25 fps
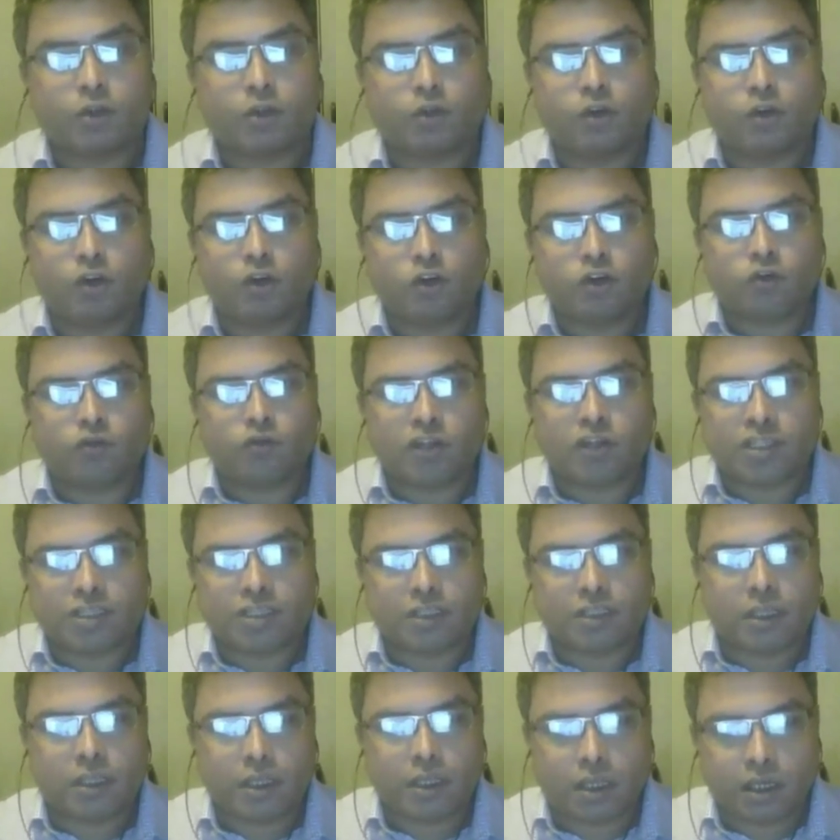to go towards
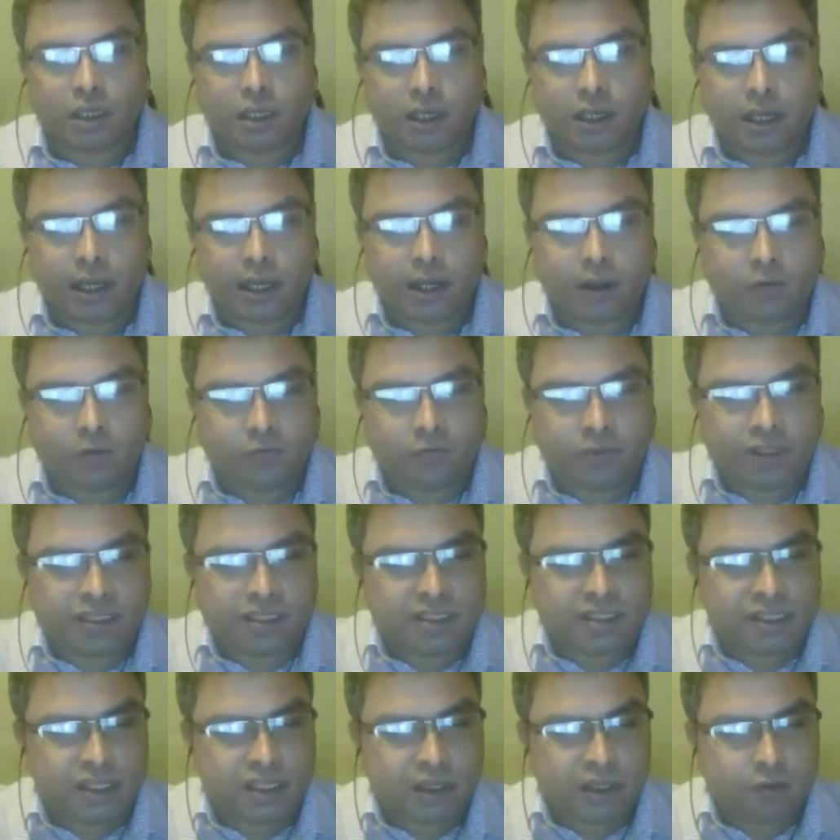the end of
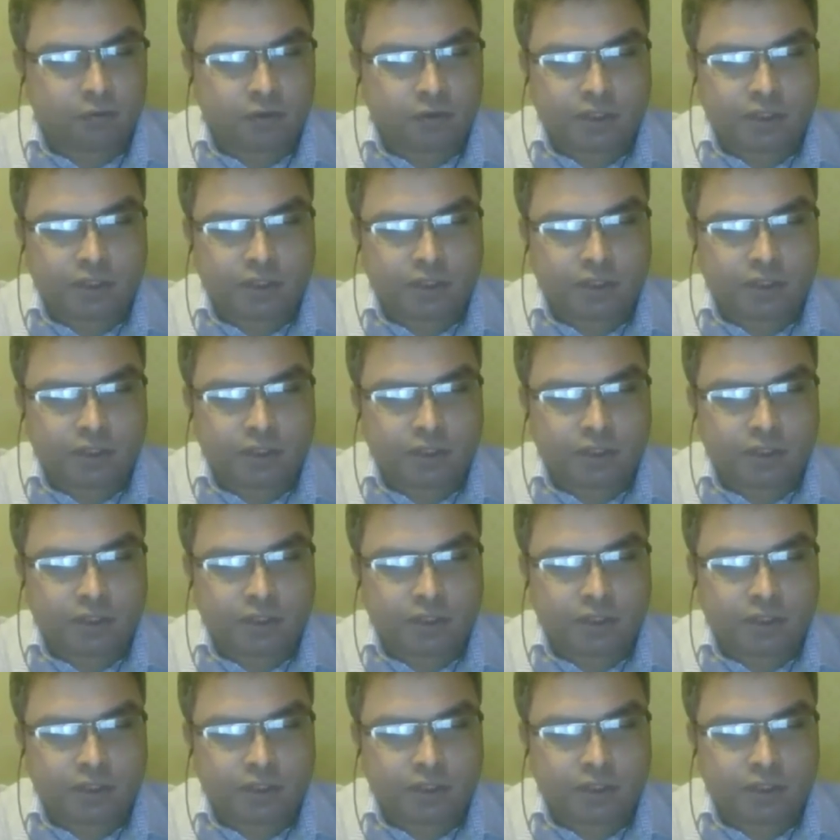this year,